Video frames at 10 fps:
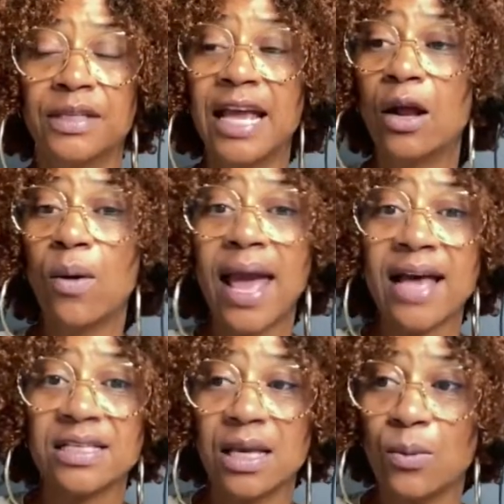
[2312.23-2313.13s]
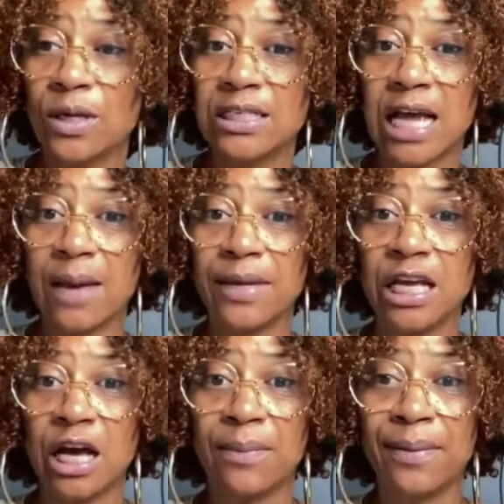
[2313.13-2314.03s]
They don't ask him what time
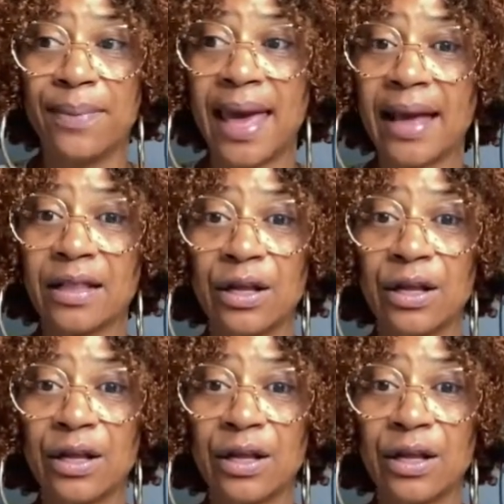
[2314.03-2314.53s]
he coming back